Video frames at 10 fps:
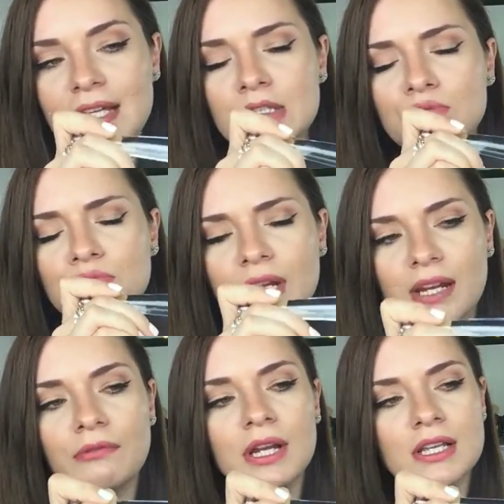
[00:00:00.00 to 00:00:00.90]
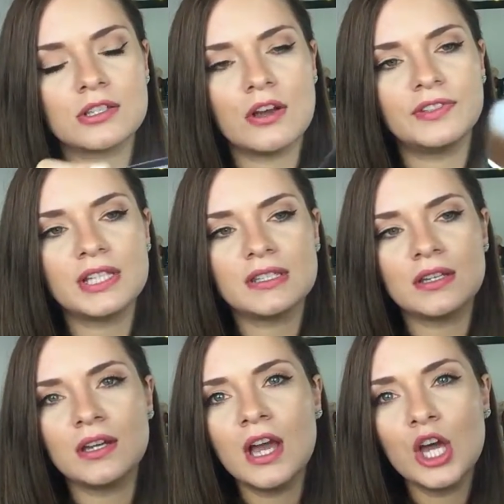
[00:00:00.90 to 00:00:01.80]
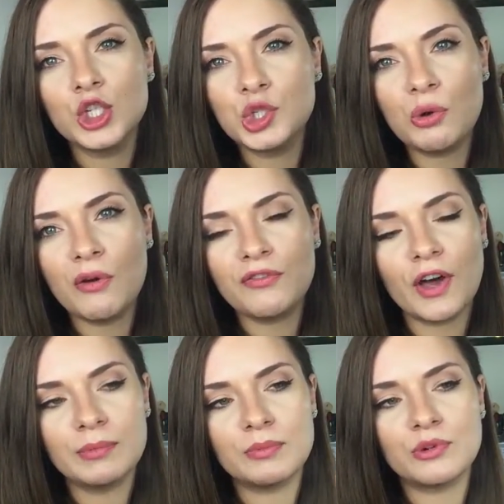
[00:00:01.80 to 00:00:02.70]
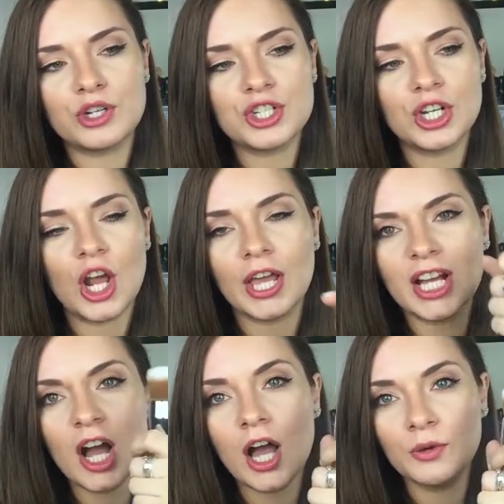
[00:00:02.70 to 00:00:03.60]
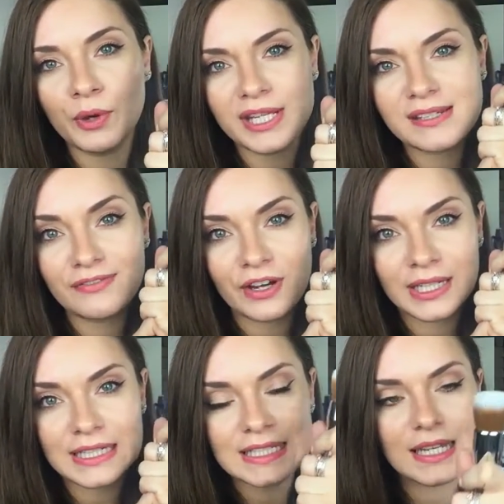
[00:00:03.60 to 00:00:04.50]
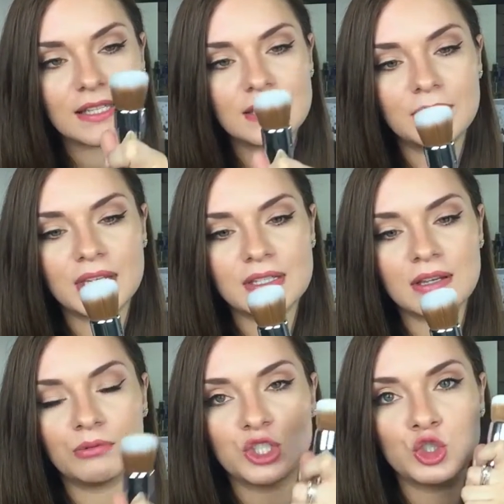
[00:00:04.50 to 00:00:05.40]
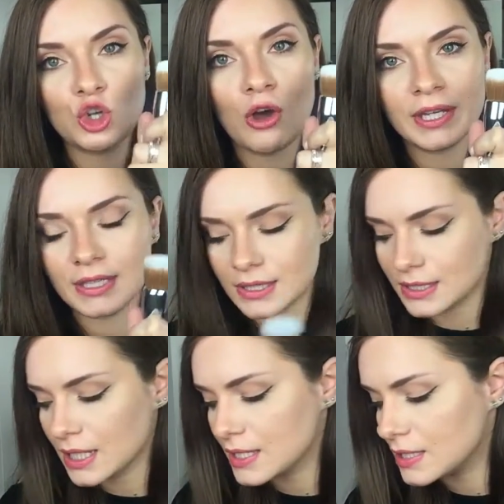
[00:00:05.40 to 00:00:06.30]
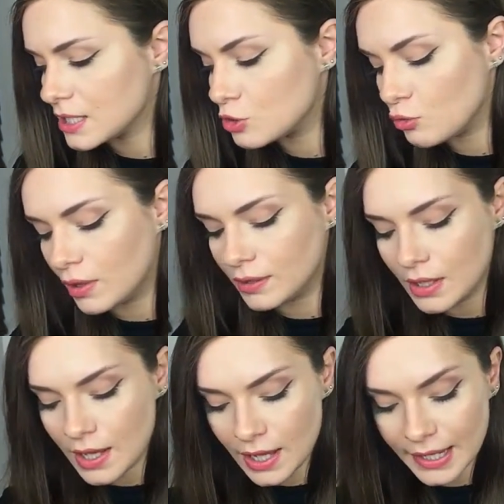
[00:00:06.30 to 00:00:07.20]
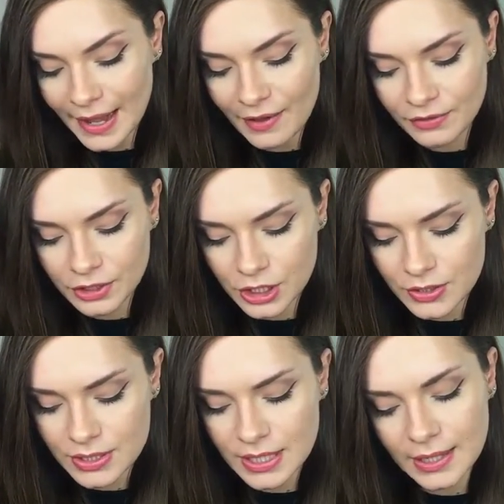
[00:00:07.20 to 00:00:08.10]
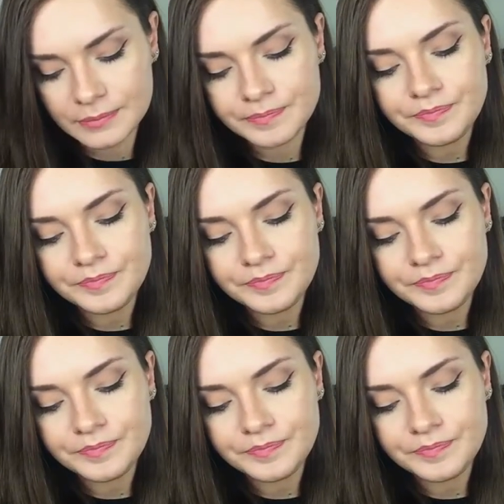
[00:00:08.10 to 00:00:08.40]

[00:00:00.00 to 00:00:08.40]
It's really, really soft. It's a duo fiber brush, and I can't wait to finally test it, because I was dying to test this one, and I haven't used it.